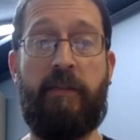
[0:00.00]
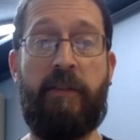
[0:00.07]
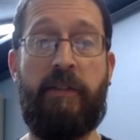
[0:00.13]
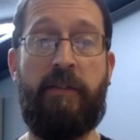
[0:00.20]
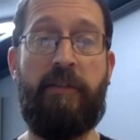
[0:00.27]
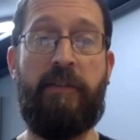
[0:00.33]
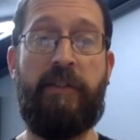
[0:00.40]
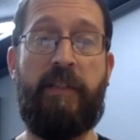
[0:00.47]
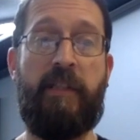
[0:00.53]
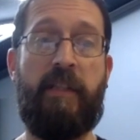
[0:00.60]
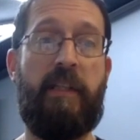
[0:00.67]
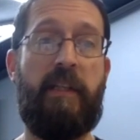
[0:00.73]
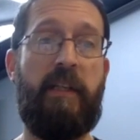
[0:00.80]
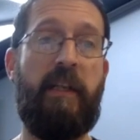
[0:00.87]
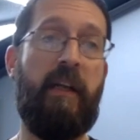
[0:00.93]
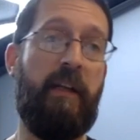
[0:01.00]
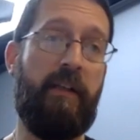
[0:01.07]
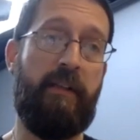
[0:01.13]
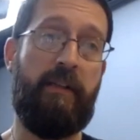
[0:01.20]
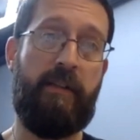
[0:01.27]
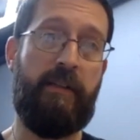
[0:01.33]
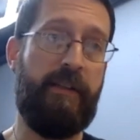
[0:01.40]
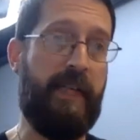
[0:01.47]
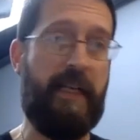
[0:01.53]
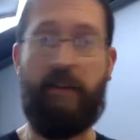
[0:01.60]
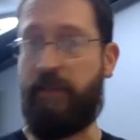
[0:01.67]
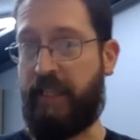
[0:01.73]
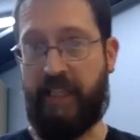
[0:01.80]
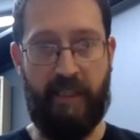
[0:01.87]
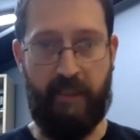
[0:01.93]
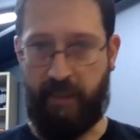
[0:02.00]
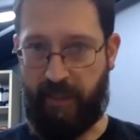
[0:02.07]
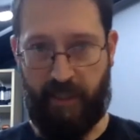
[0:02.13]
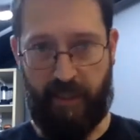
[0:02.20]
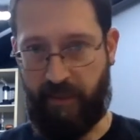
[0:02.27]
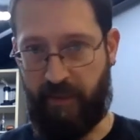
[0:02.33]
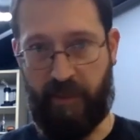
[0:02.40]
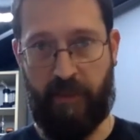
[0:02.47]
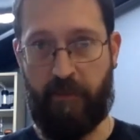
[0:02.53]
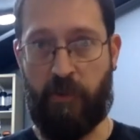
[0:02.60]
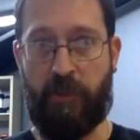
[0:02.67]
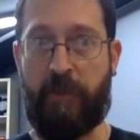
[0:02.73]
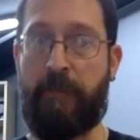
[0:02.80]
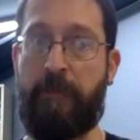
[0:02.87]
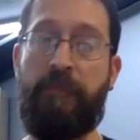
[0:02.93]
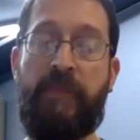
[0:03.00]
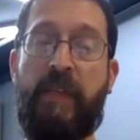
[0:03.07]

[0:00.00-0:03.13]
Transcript: were using it. And now they can't get it anymore.